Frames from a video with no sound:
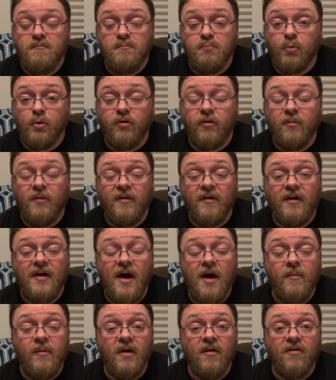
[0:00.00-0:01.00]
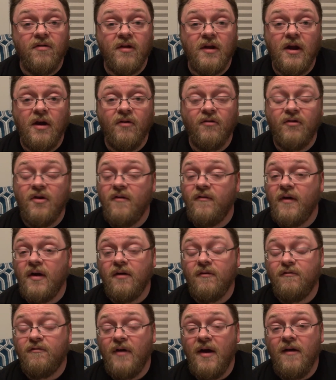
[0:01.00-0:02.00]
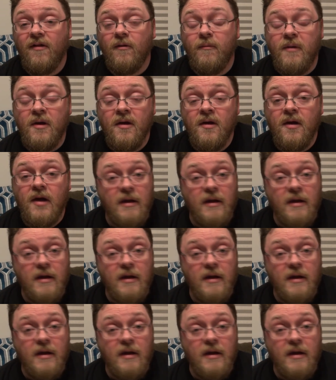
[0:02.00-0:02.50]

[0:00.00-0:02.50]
put them in the comments, and I'll see if I can find them,